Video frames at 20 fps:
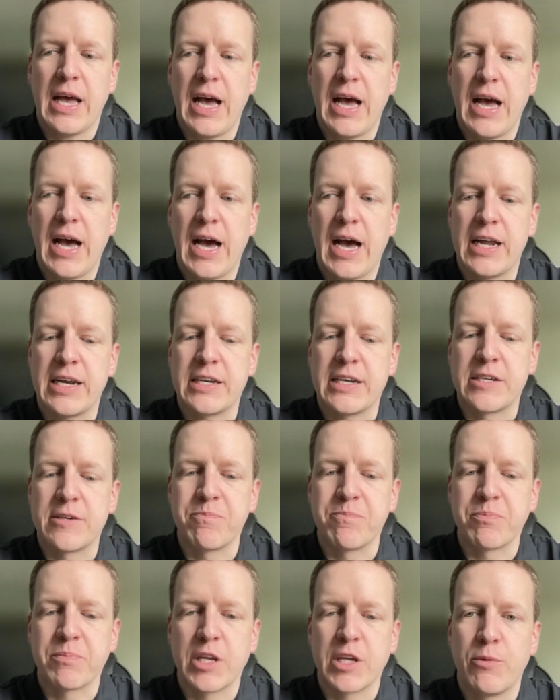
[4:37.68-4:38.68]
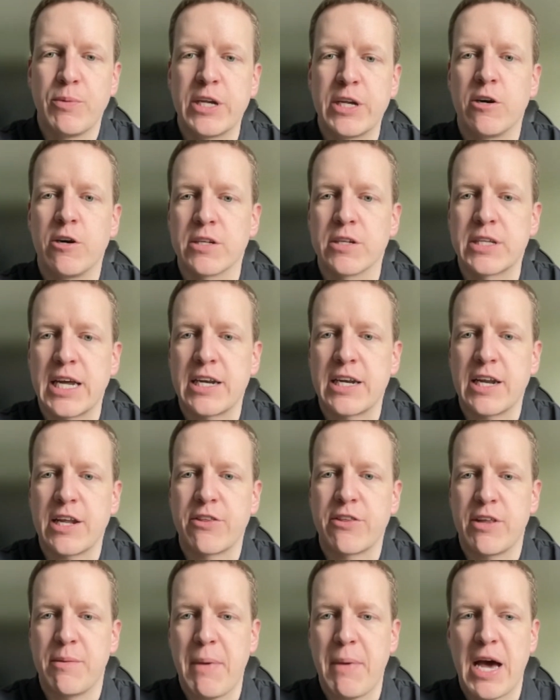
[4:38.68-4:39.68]
And we call that
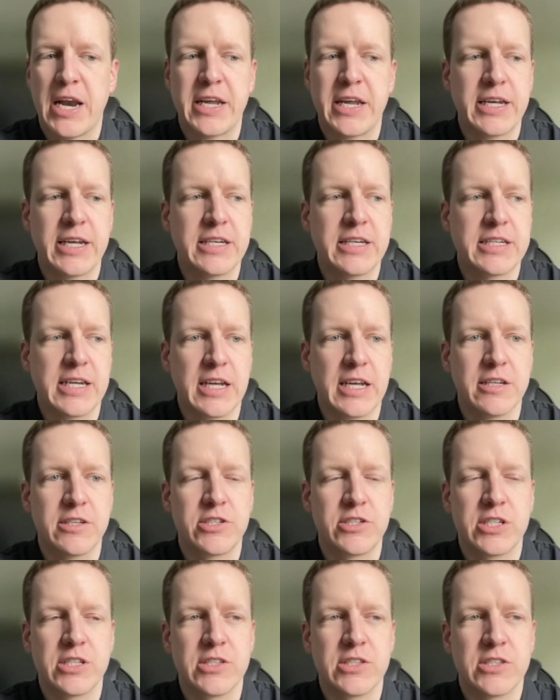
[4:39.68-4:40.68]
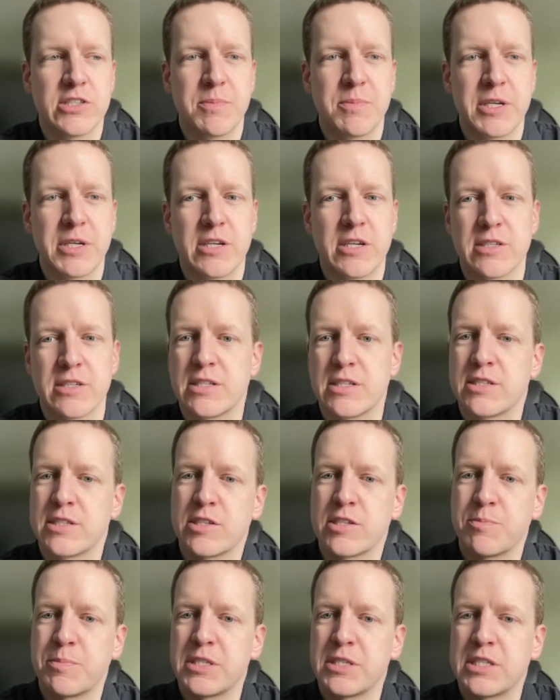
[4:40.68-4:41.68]
thematic intelligence because it's a
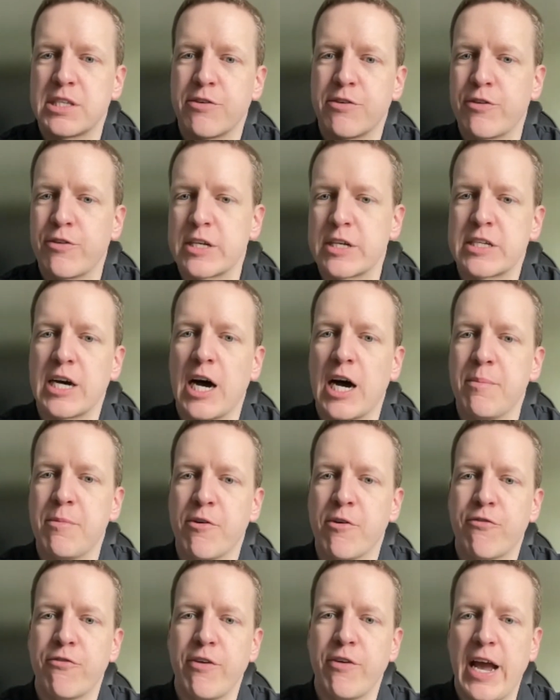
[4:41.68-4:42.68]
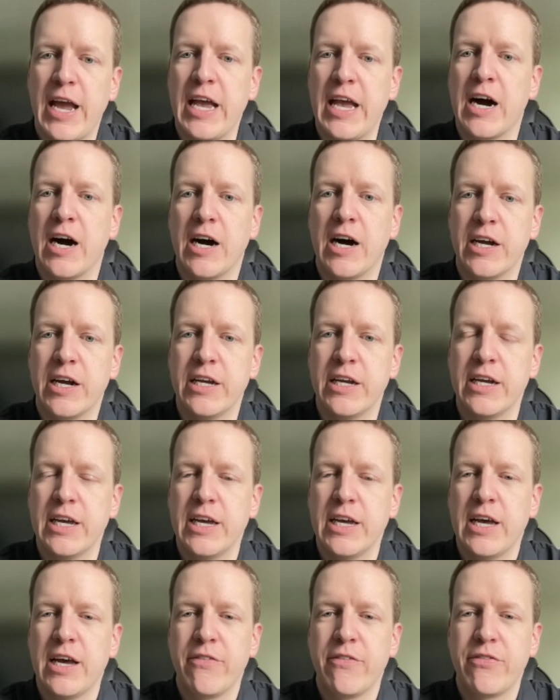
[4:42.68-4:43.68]
specific type of AI
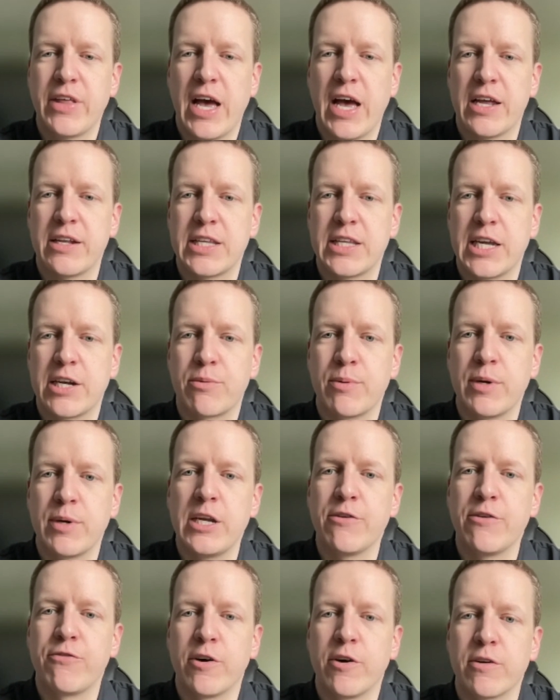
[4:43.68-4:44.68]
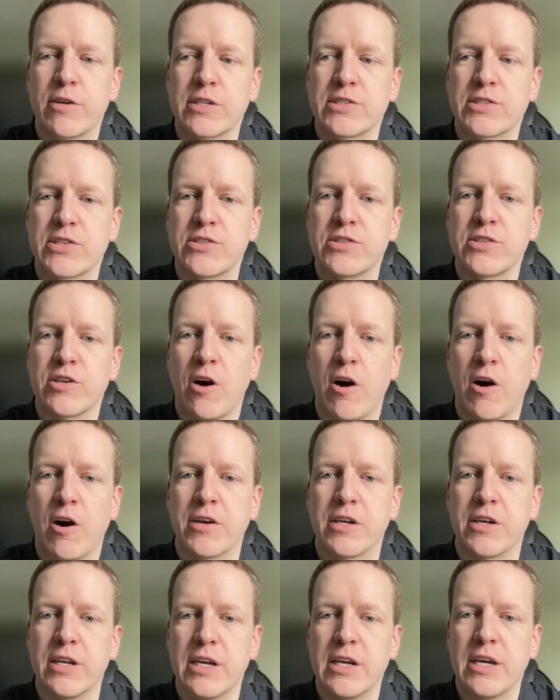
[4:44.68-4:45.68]
that really focuses
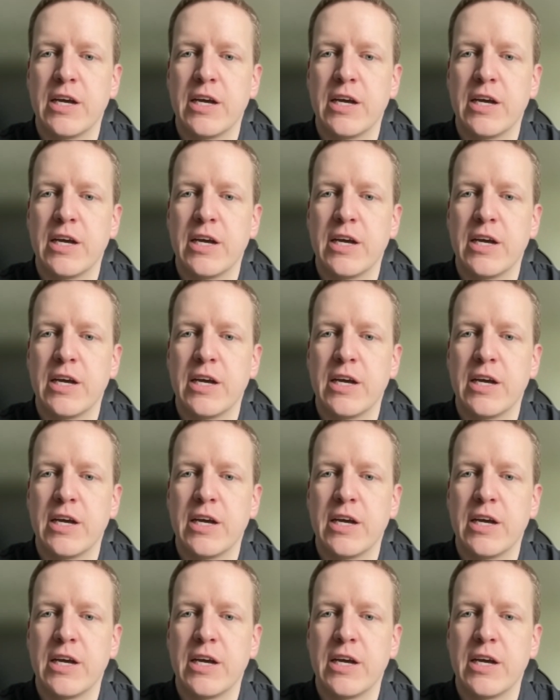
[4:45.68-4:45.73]
on